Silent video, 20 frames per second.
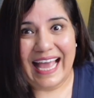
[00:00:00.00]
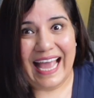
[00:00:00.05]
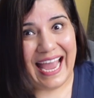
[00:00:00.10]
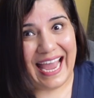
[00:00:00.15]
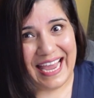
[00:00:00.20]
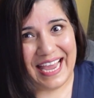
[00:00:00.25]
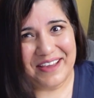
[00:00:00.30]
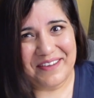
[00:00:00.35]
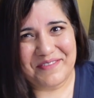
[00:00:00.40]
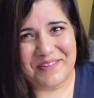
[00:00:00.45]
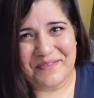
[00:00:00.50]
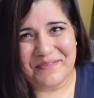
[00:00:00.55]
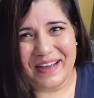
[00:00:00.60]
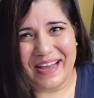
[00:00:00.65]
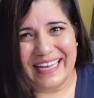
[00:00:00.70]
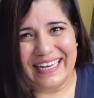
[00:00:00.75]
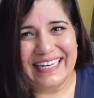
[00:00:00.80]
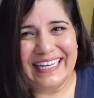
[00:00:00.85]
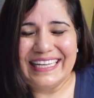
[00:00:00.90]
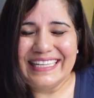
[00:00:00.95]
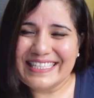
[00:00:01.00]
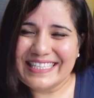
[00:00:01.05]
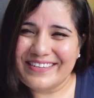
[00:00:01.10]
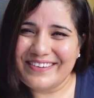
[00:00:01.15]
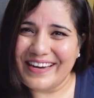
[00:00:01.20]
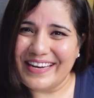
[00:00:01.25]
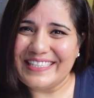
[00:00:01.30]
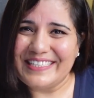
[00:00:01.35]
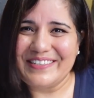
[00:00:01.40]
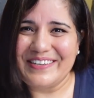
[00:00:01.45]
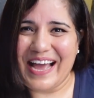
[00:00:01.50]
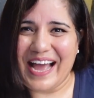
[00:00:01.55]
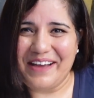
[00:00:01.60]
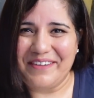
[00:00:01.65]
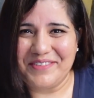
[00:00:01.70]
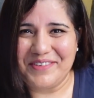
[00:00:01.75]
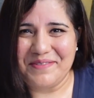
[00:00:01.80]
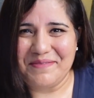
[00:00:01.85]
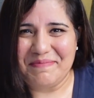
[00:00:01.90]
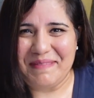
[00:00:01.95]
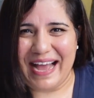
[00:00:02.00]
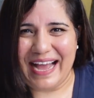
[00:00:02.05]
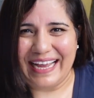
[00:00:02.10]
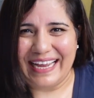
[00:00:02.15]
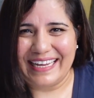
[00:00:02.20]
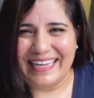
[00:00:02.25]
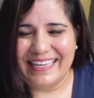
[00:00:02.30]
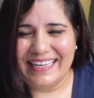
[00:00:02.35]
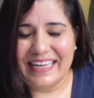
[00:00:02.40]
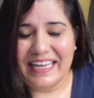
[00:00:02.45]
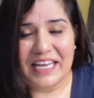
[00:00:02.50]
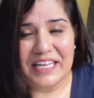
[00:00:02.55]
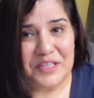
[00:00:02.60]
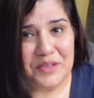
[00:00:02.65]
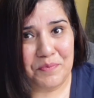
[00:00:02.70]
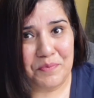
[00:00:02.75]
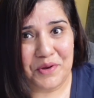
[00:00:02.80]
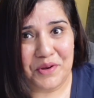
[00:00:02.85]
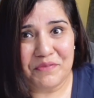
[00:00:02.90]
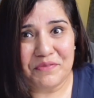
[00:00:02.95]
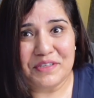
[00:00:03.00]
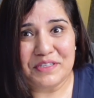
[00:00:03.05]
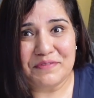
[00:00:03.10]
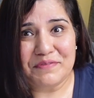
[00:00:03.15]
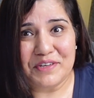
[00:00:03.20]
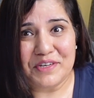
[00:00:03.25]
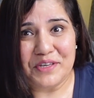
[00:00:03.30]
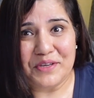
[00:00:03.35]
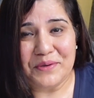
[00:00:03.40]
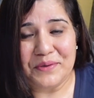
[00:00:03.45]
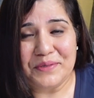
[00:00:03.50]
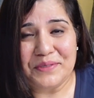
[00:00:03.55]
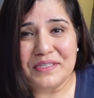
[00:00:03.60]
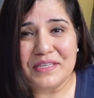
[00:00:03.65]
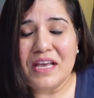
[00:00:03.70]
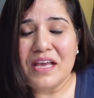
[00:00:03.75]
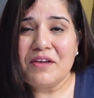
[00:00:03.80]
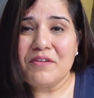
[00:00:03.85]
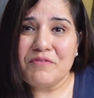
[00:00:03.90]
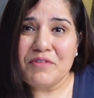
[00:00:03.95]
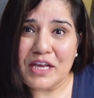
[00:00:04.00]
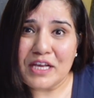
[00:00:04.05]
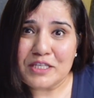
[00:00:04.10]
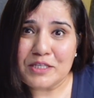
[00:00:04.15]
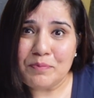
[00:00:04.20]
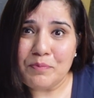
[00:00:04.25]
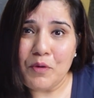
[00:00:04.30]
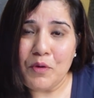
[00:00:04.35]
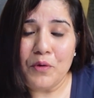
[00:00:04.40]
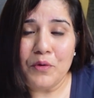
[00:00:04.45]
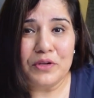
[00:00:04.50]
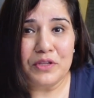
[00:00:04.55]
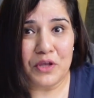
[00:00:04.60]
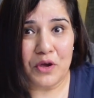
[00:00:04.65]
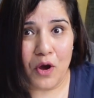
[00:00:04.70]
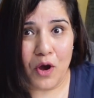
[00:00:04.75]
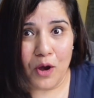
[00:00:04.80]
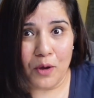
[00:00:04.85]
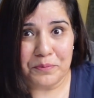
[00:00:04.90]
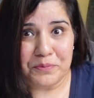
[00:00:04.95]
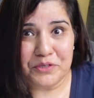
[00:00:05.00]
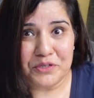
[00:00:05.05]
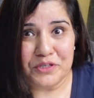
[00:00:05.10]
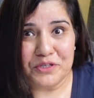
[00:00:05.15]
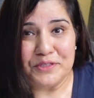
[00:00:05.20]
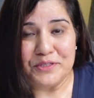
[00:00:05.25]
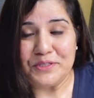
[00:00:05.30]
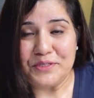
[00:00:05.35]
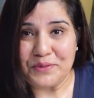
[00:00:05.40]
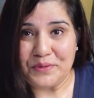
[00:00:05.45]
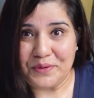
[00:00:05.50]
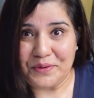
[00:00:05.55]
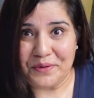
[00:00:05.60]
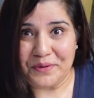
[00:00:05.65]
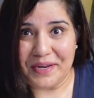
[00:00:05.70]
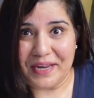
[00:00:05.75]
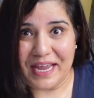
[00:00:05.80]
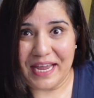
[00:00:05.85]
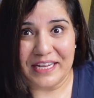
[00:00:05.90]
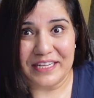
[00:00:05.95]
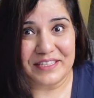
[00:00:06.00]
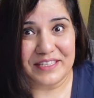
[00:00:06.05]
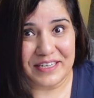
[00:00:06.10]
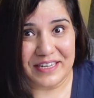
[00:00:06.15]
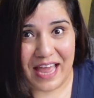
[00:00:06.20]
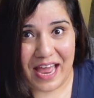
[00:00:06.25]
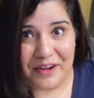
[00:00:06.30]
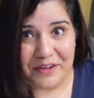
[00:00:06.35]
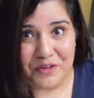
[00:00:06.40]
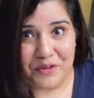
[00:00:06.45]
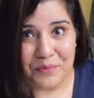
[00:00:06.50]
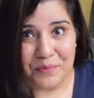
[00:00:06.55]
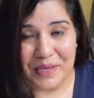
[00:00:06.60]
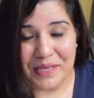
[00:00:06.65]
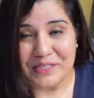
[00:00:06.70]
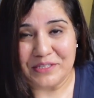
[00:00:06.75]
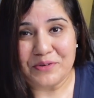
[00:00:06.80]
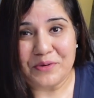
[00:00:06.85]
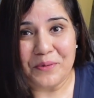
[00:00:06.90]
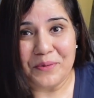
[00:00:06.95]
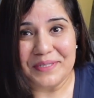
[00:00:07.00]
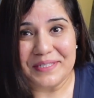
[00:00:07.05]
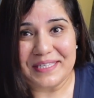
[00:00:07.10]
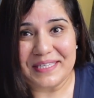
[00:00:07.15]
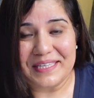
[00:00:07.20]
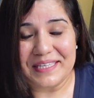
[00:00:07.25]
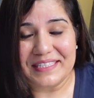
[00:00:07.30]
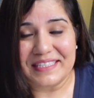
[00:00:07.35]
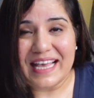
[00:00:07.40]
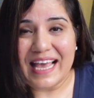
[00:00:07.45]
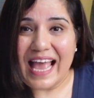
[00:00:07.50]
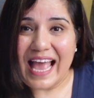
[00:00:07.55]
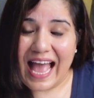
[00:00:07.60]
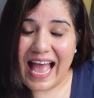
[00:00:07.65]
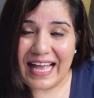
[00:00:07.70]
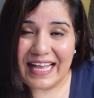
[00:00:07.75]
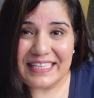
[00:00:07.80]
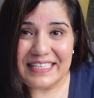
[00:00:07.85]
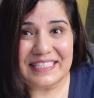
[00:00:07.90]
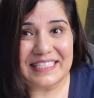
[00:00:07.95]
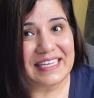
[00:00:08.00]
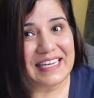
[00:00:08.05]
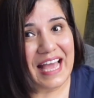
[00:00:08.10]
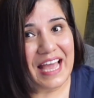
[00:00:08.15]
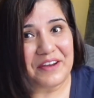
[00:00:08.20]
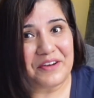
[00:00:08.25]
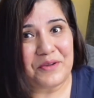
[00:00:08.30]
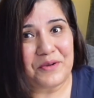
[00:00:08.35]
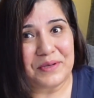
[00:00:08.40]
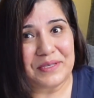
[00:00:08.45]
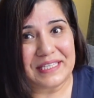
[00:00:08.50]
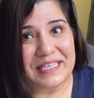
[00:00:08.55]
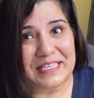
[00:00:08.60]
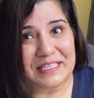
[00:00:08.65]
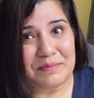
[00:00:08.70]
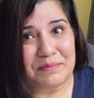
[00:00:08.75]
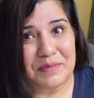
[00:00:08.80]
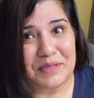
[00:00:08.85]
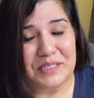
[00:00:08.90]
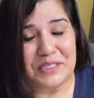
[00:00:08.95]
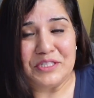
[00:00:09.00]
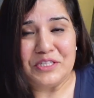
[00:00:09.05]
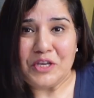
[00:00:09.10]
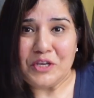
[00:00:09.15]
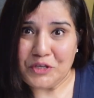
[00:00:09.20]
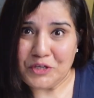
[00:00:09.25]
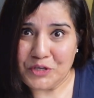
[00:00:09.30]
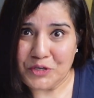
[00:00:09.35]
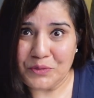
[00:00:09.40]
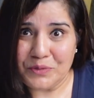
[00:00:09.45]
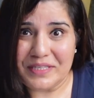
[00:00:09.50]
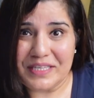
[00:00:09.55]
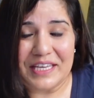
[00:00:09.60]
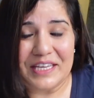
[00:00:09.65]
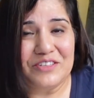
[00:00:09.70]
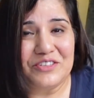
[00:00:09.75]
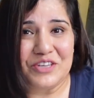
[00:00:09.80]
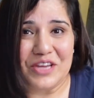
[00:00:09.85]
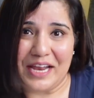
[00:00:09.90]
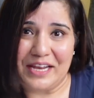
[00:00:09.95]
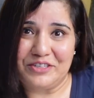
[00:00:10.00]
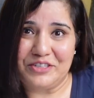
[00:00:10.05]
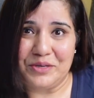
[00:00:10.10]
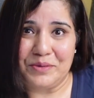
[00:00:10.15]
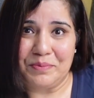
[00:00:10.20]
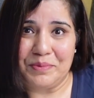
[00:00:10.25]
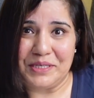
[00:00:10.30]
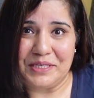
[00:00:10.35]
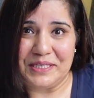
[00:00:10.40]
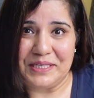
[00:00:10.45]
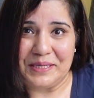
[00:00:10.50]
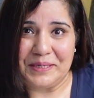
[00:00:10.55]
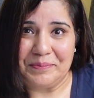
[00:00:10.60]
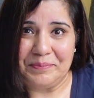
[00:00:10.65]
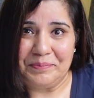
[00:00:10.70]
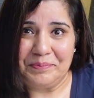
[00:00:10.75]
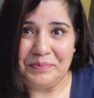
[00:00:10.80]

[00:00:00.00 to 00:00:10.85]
Hey everyone, it's great to have you back. In the previous videos, we explored the options to create scenario-based courses and scenario assessments using ChatGPT.